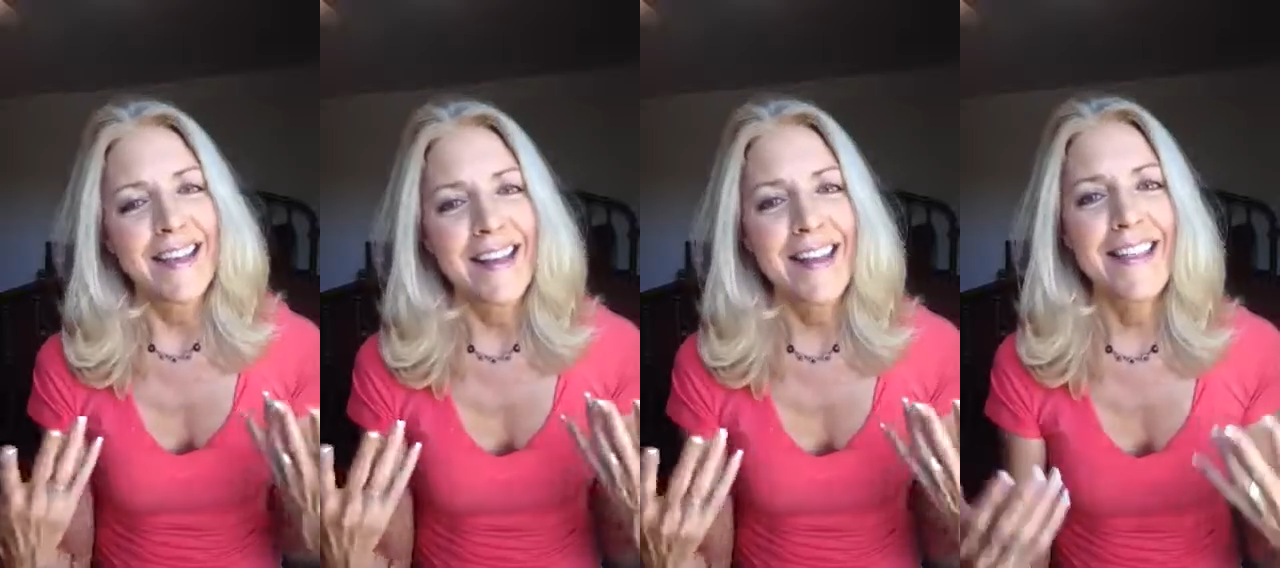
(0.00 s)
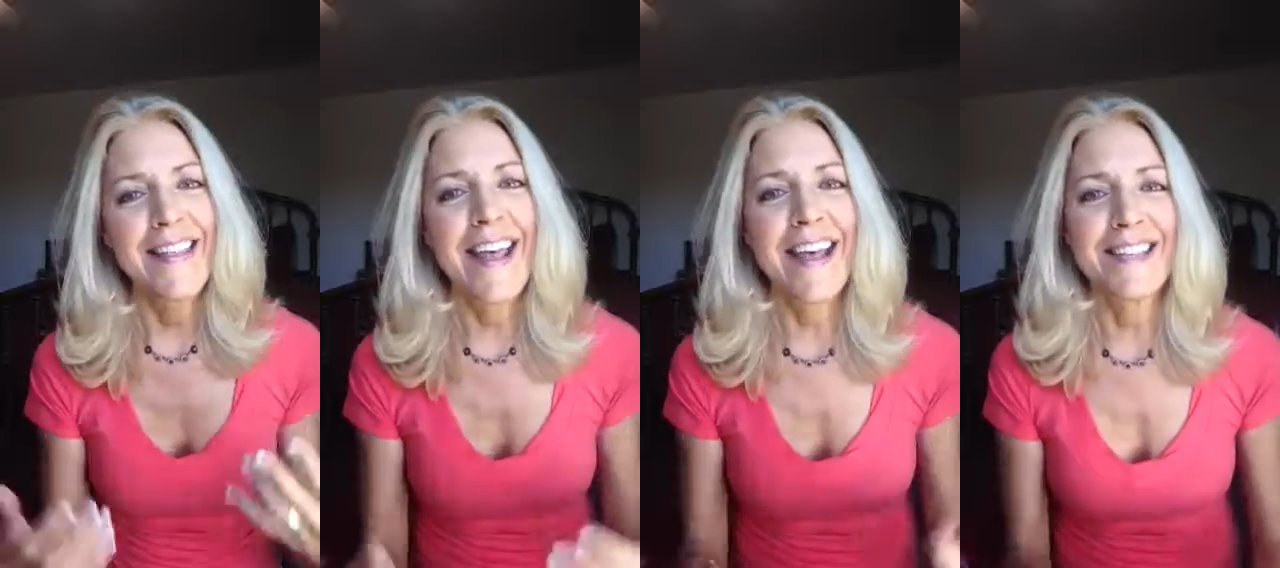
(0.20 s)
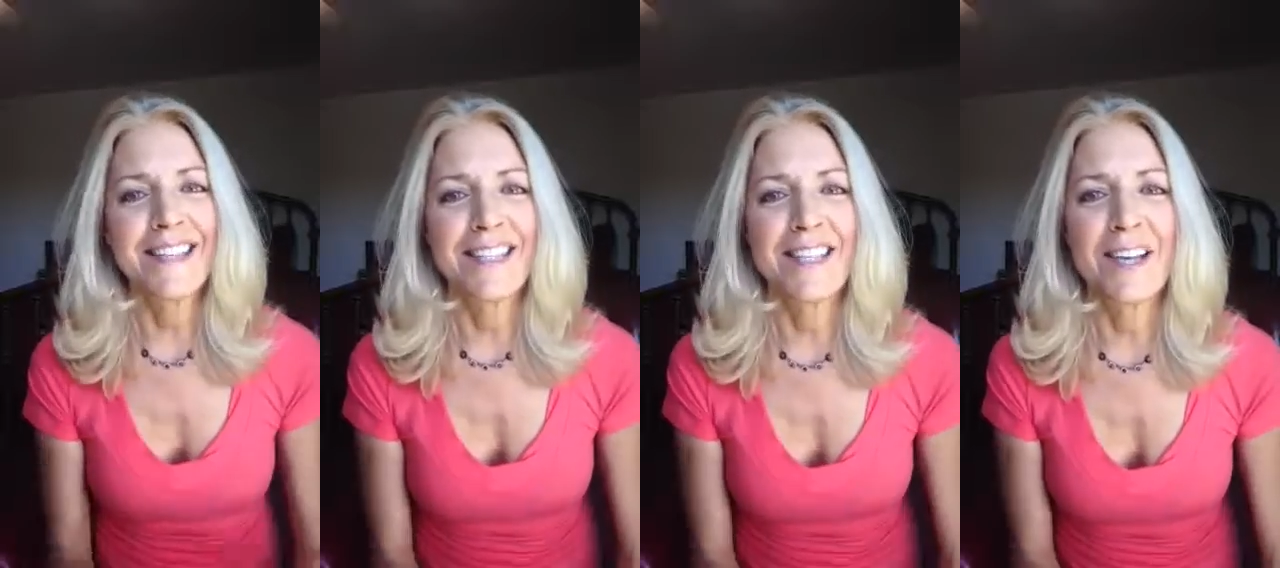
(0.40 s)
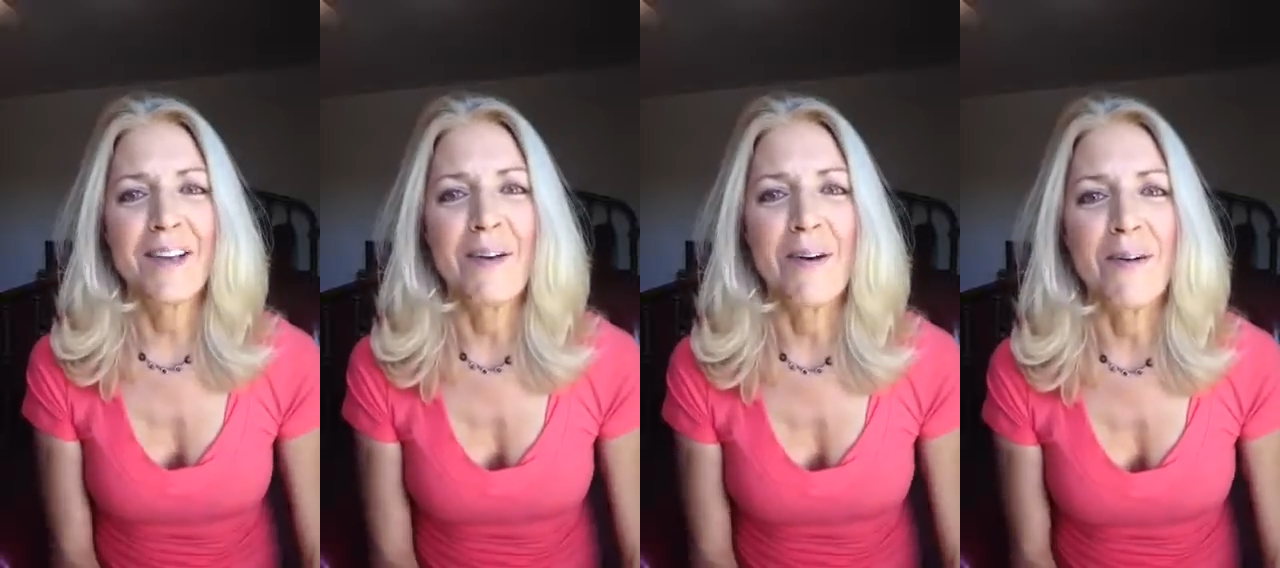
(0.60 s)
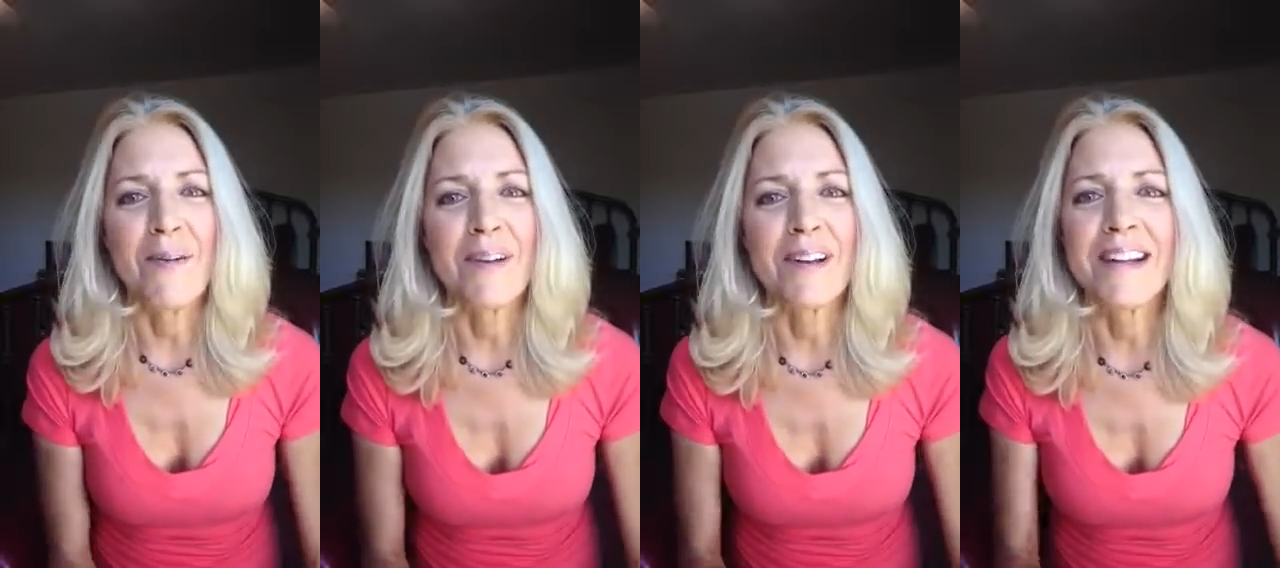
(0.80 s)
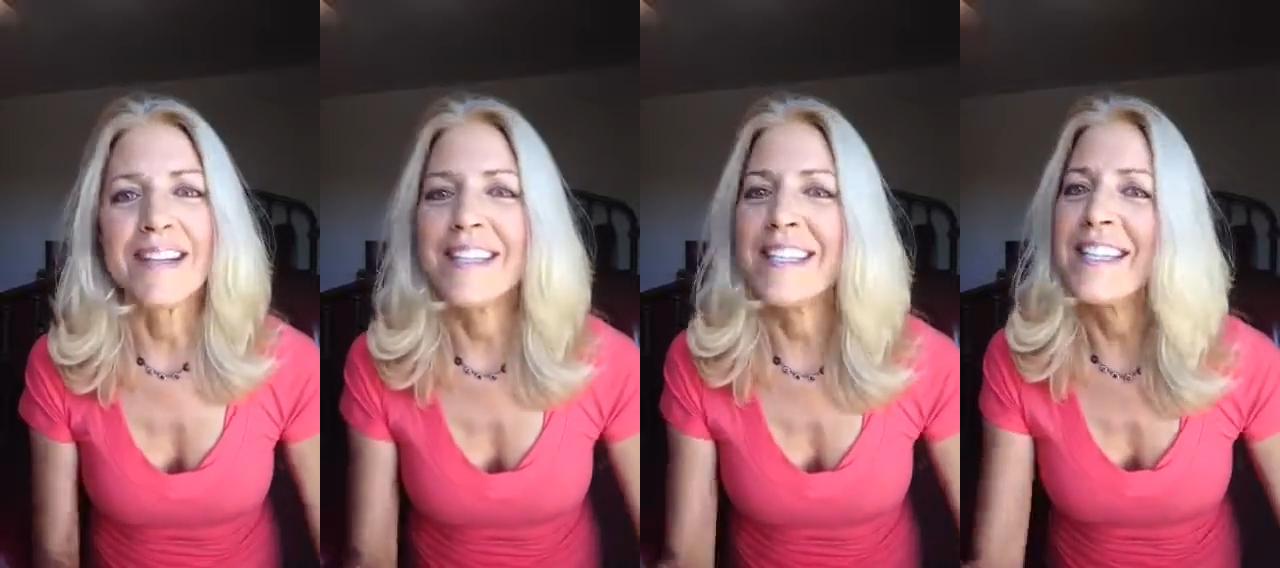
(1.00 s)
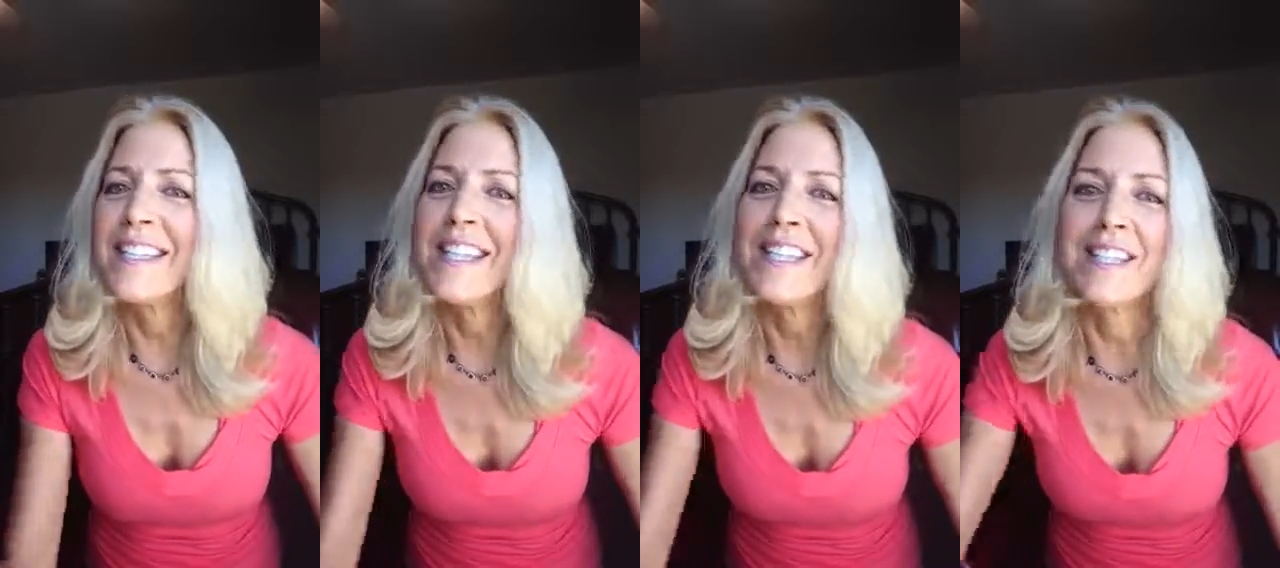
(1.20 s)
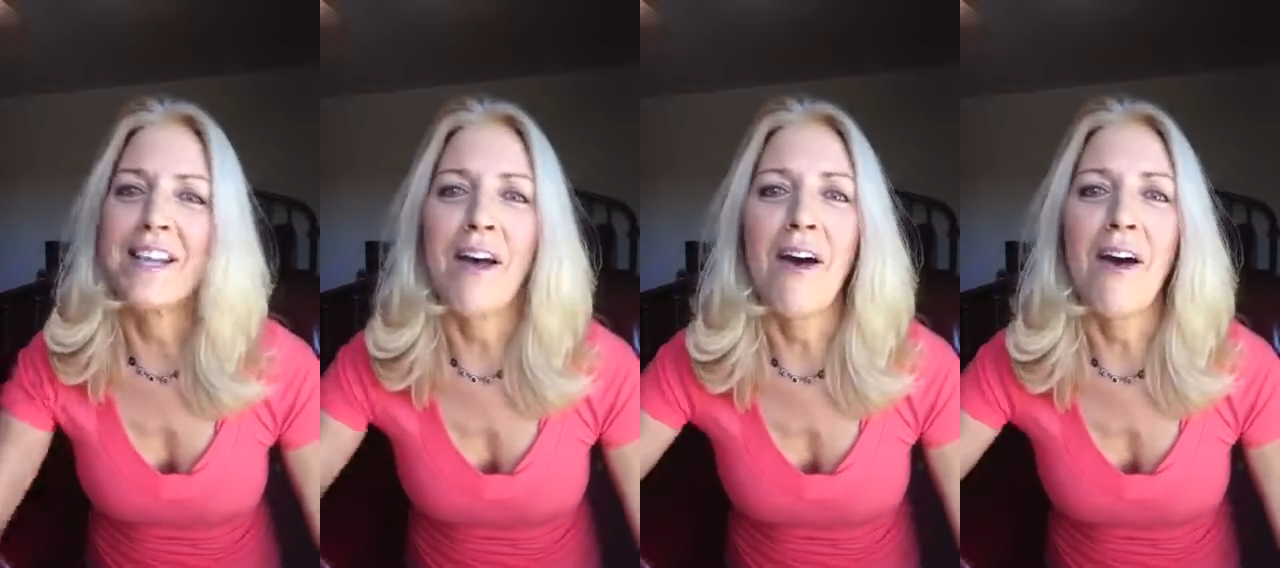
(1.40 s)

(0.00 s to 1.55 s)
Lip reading: And that's the goal, because this is